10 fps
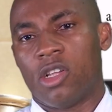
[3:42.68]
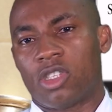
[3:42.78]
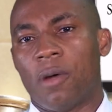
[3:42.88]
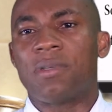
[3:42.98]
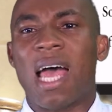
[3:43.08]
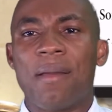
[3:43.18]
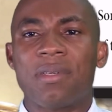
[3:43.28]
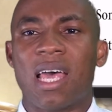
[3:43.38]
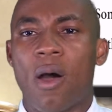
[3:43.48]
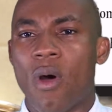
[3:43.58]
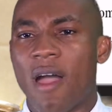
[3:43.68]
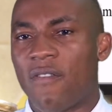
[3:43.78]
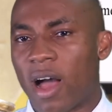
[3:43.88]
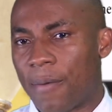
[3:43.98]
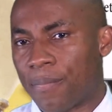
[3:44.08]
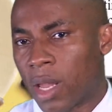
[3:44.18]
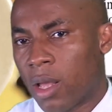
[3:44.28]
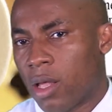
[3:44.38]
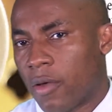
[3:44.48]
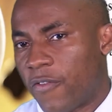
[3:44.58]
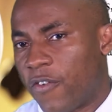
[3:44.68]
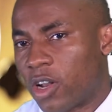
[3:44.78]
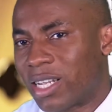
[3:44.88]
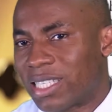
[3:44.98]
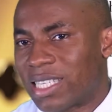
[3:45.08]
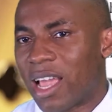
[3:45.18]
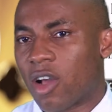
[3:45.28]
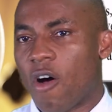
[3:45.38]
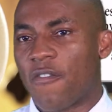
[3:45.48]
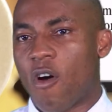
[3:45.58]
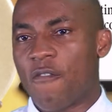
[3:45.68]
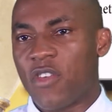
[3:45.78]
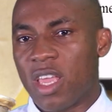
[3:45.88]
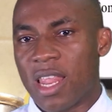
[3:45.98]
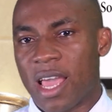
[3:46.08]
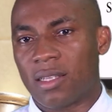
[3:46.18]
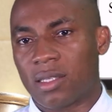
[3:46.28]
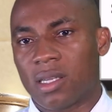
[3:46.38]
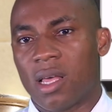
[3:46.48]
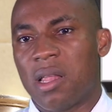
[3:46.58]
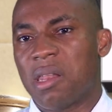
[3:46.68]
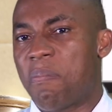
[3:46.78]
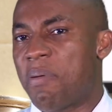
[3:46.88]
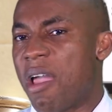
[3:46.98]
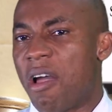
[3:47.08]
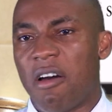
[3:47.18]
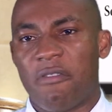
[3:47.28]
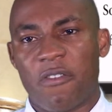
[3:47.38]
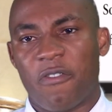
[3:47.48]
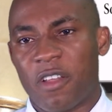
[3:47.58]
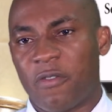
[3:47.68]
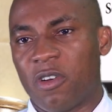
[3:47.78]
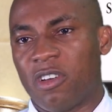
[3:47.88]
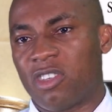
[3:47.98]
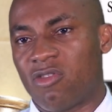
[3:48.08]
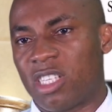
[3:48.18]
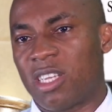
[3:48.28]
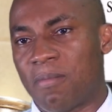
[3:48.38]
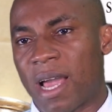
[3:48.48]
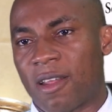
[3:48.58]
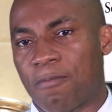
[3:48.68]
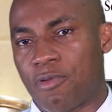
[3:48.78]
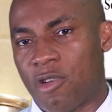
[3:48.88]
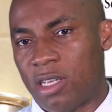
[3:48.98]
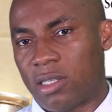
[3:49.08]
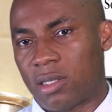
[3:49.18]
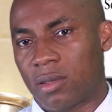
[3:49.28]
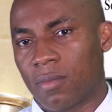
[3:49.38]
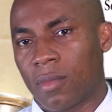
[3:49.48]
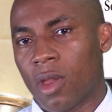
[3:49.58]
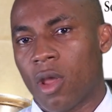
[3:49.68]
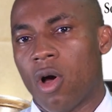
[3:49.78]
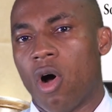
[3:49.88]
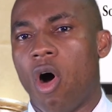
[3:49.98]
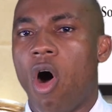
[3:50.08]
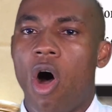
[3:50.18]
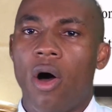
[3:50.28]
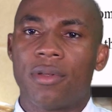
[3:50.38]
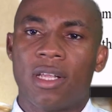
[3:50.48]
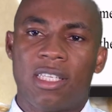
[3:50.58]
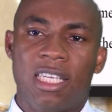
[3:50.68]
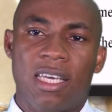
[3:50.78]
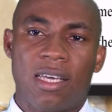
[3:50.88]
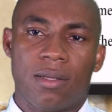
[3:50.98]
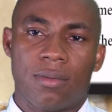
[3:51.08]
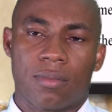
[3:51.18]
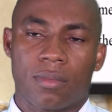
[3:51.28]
Sometimes, however, for the sake of convenience, the prayer of the faithful is written by the priest or the deacon.